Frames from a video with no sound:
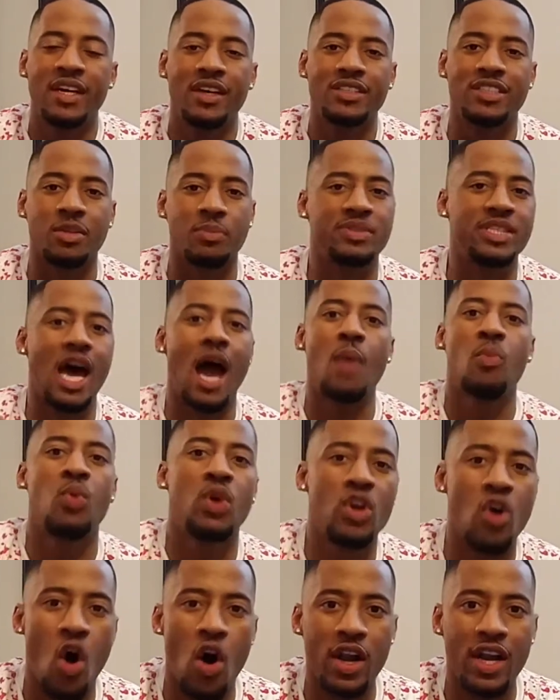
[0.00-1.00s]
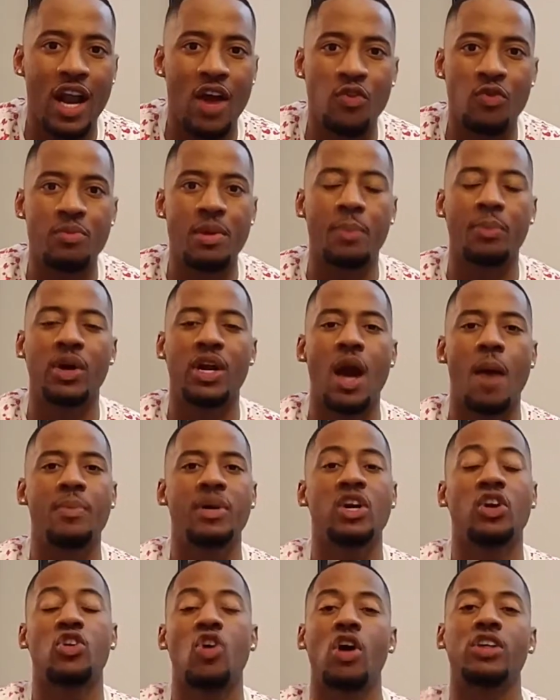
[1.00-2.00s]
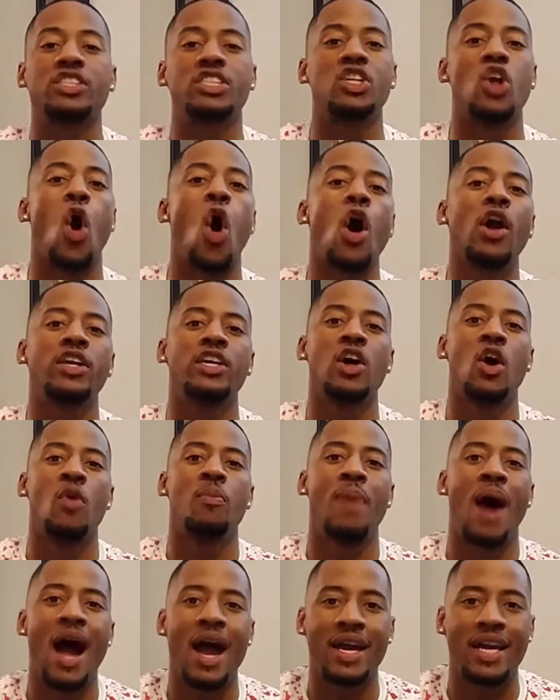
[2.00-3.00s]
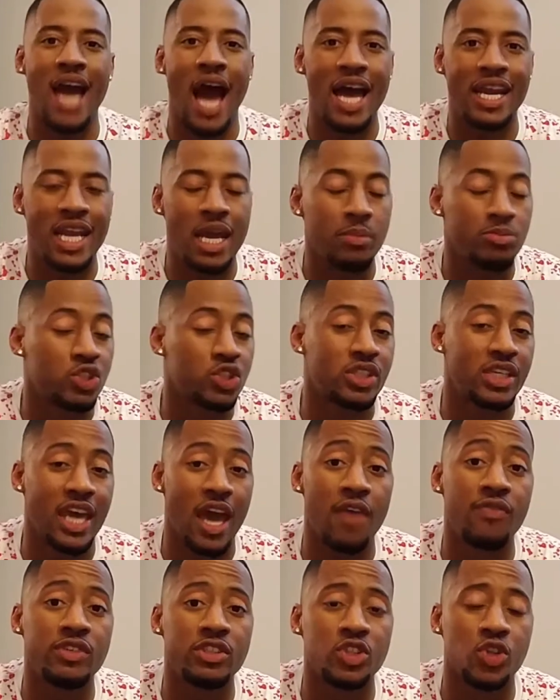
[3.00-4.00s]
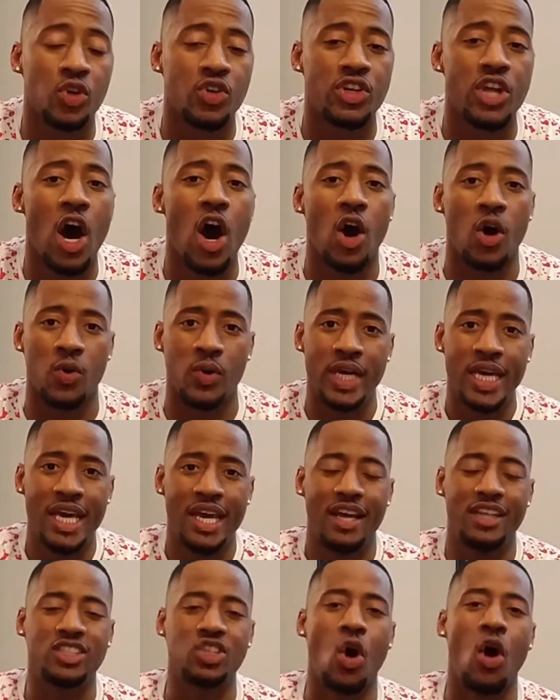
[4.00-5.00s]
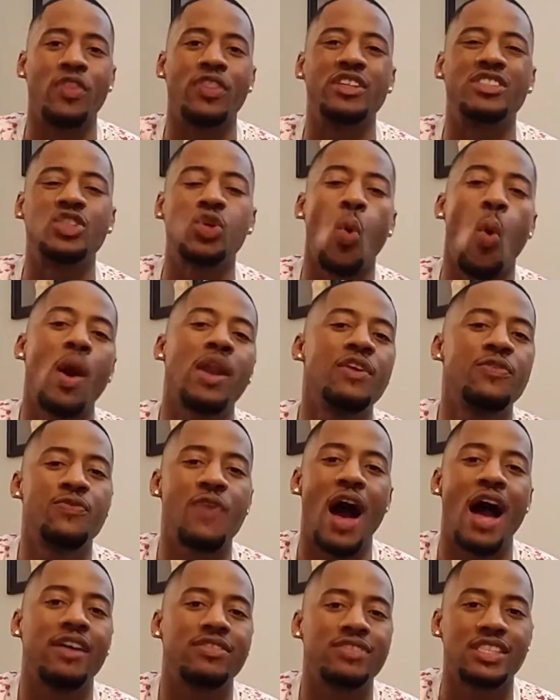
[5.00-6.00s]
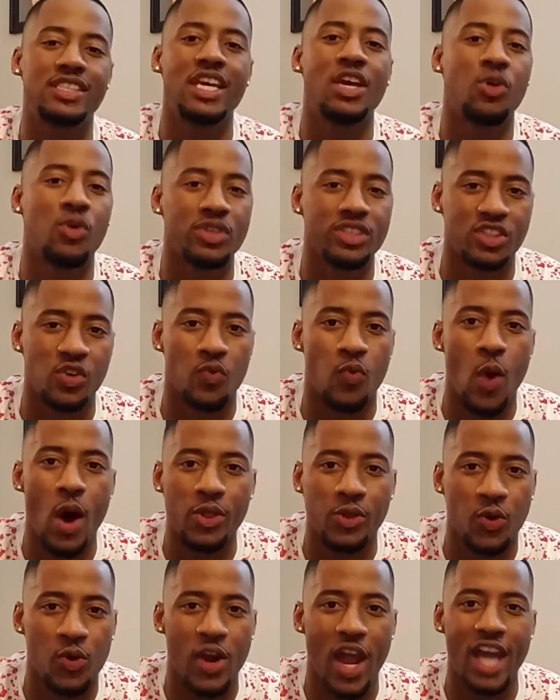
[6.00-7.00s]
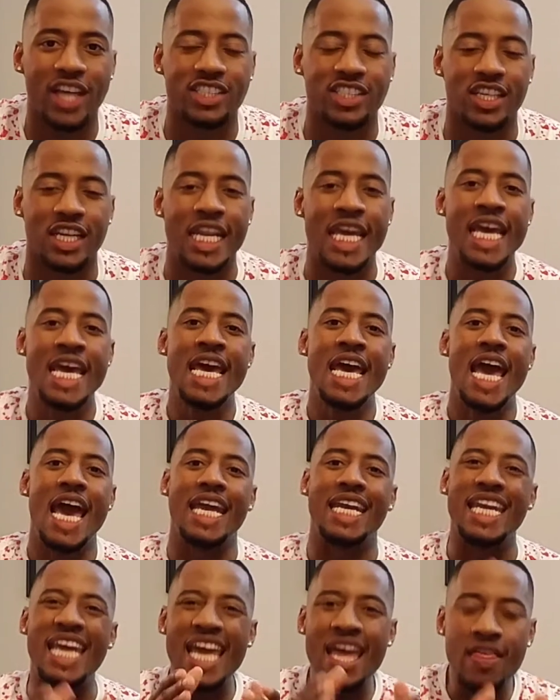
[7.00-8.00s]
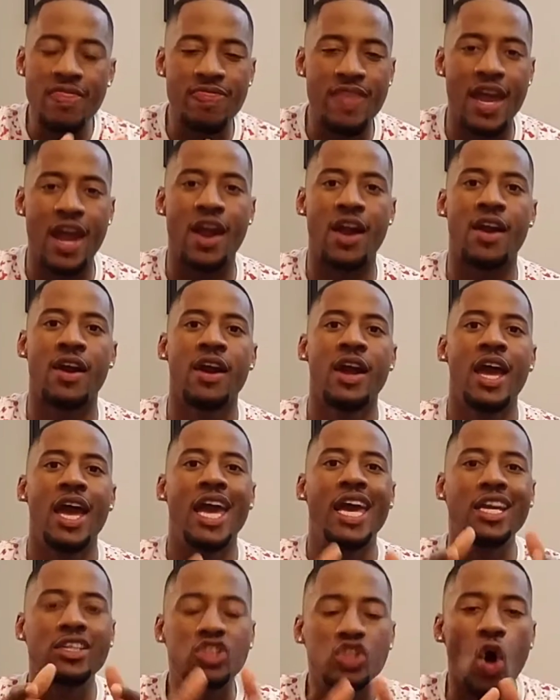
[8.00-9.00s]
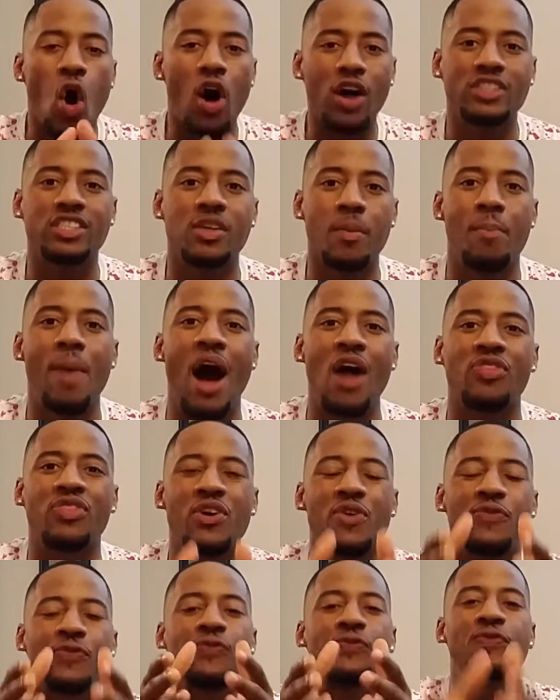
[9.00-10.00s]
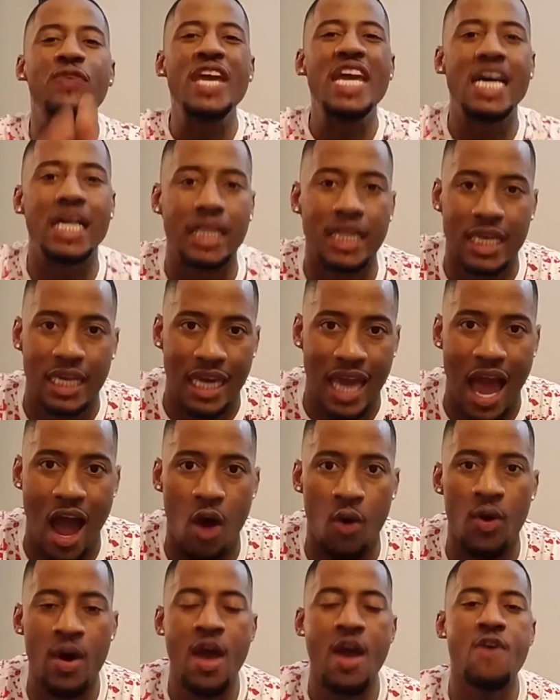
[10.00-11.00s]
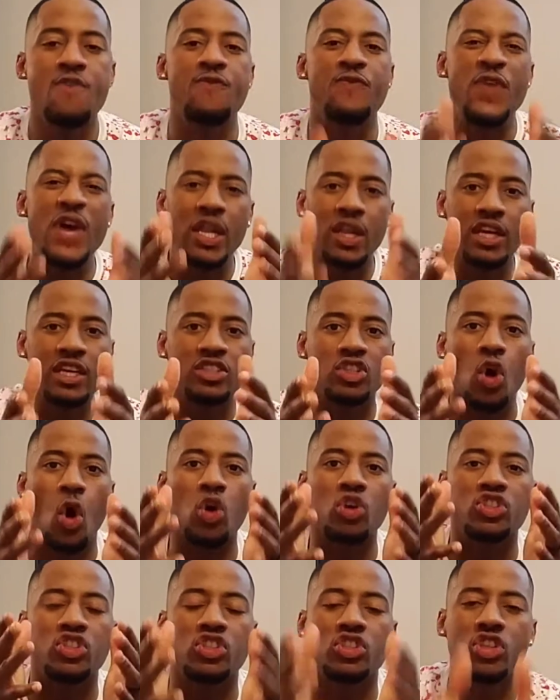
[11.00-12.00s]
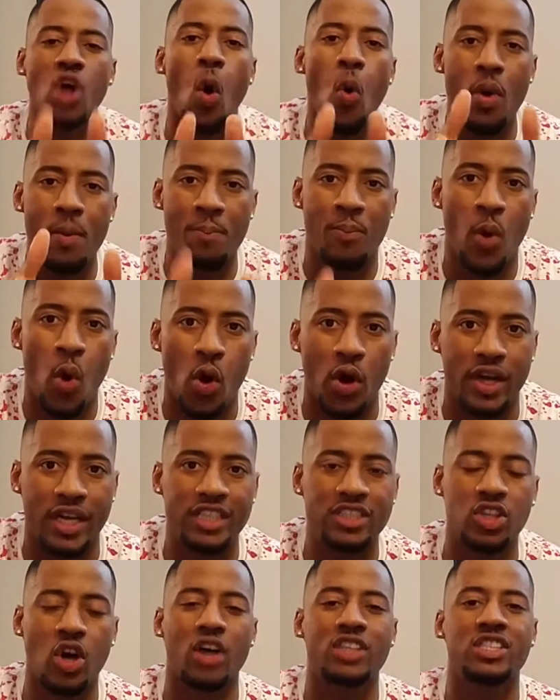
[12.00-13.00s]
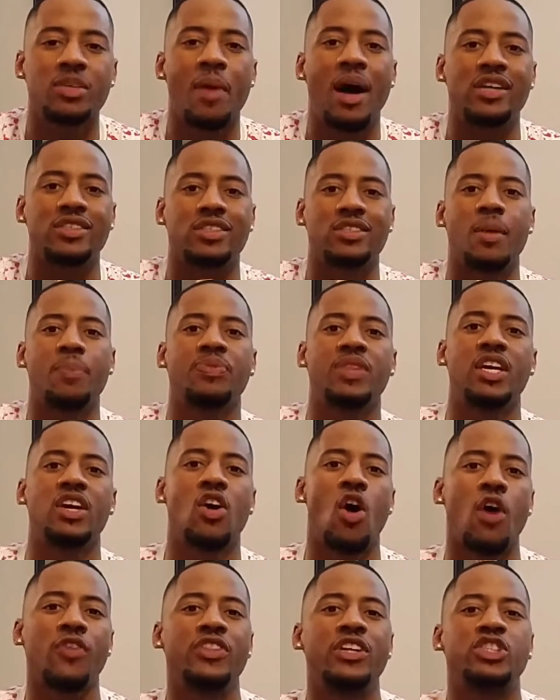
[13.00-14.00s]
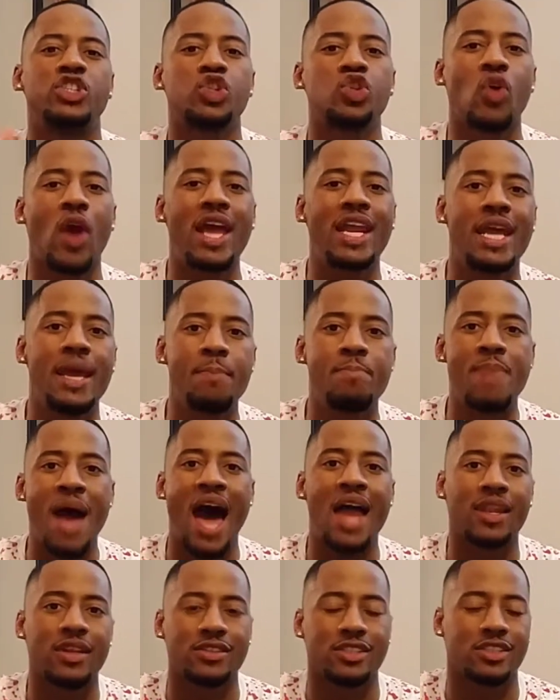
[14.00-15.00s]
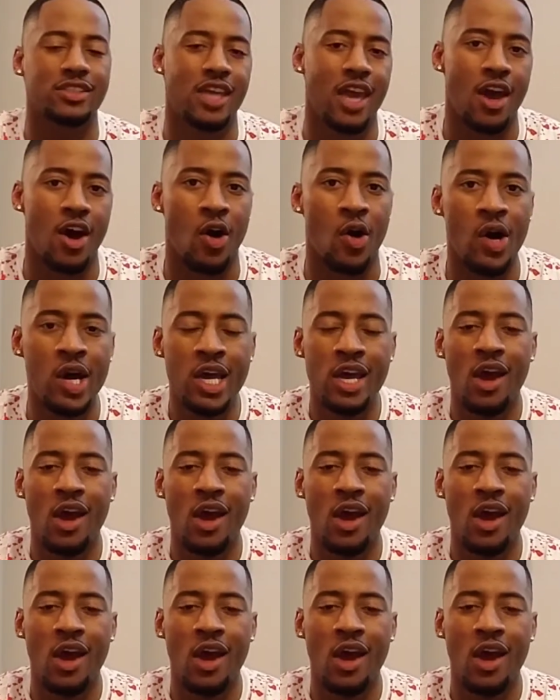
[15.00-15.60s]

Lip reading: Some time went on, and I remember coming across an audio by a guy named Kevin Trudeau. It's called The 25 Secrets of Wealth Creation. And in there, he talks about the feeling, how feelings are so important. He talks about something called the training balance scale.